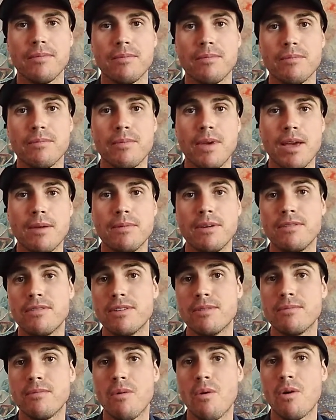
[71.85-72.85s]
maybe
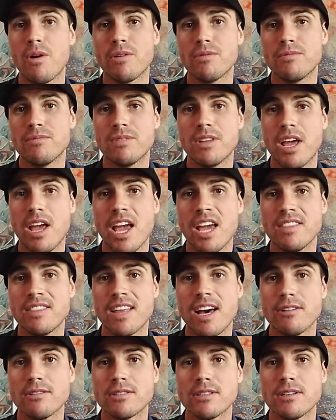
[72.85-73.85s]
even more, to
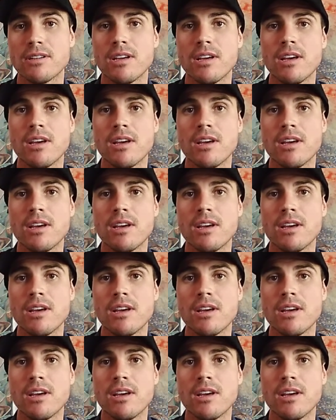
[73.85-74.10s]
8,000,